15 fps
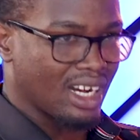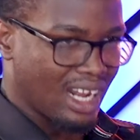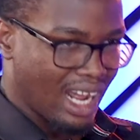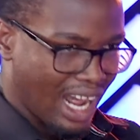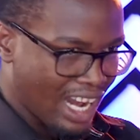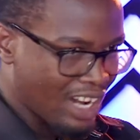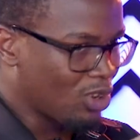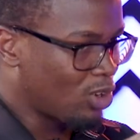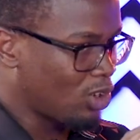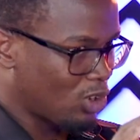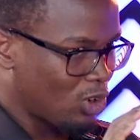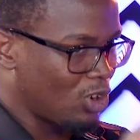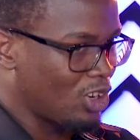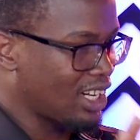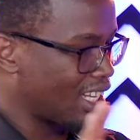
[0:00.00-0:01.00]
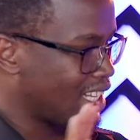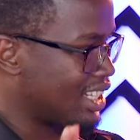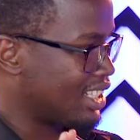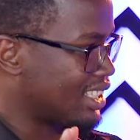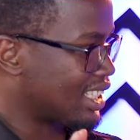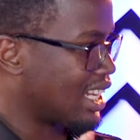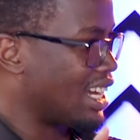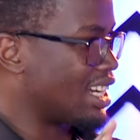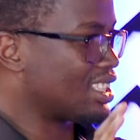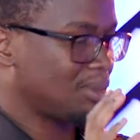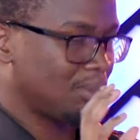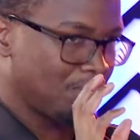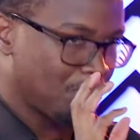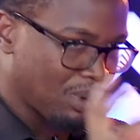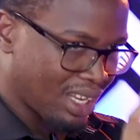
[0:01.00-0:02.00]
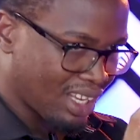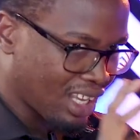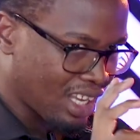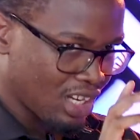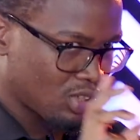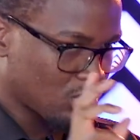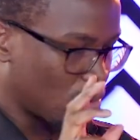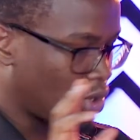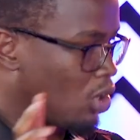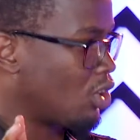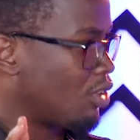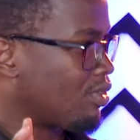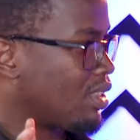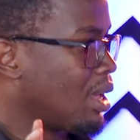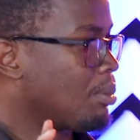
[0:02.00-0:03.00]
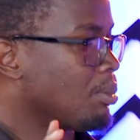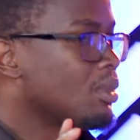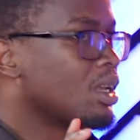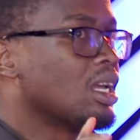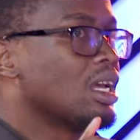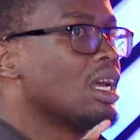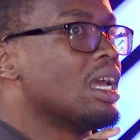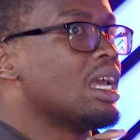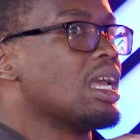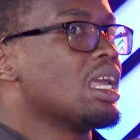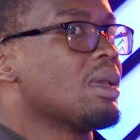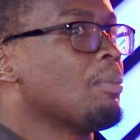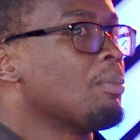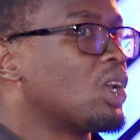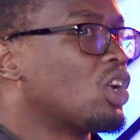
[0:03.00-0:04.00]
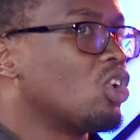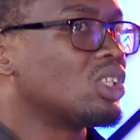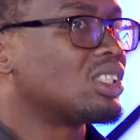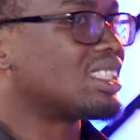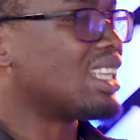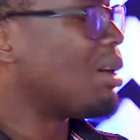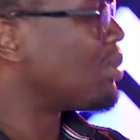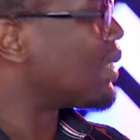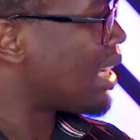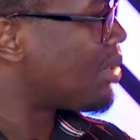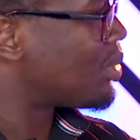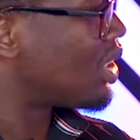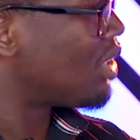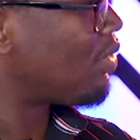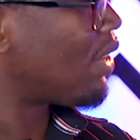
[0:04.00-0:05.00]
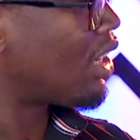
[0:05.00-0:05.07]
handle all ills and speak into all of them, because sometimes even